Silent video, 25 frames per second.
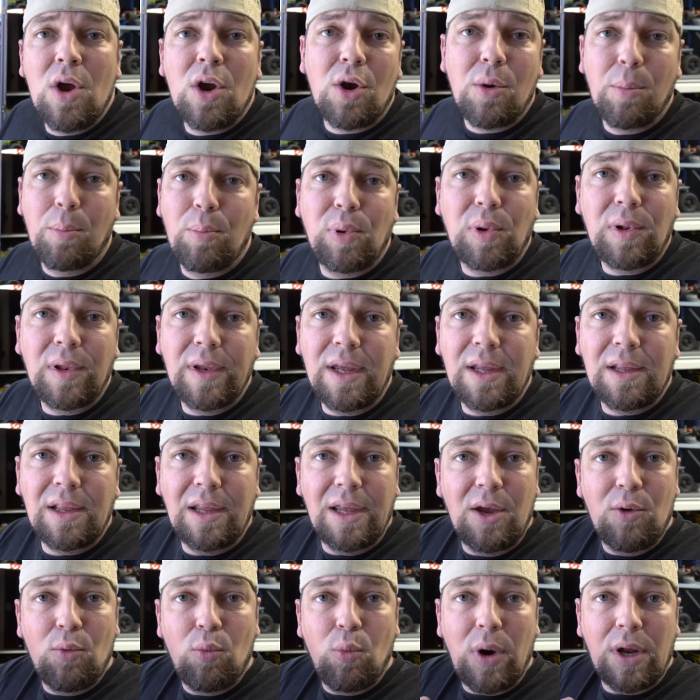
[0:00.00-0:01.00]

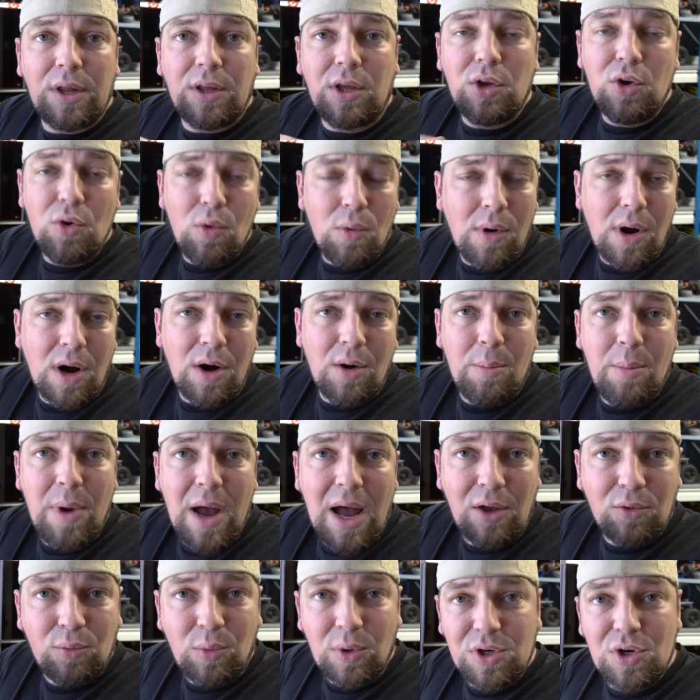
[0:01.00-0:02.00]
completely what you are
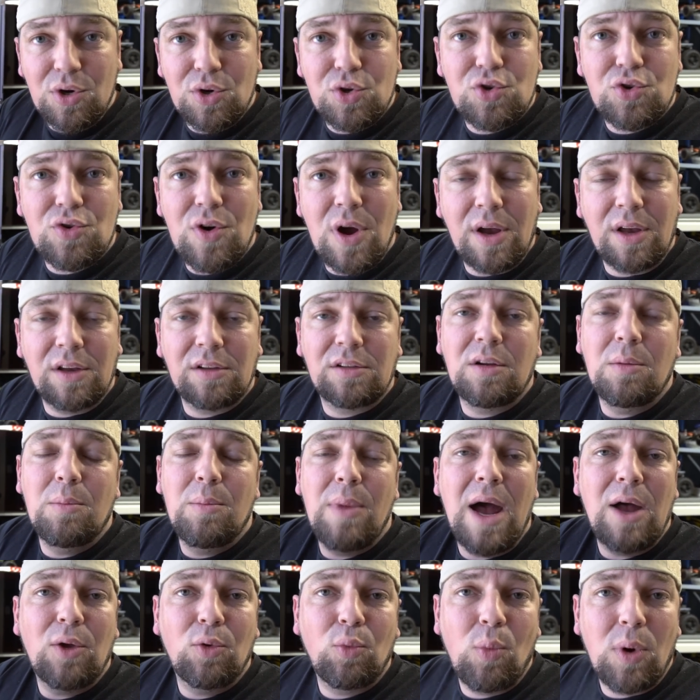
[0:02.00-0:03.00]
about, what your truck is about,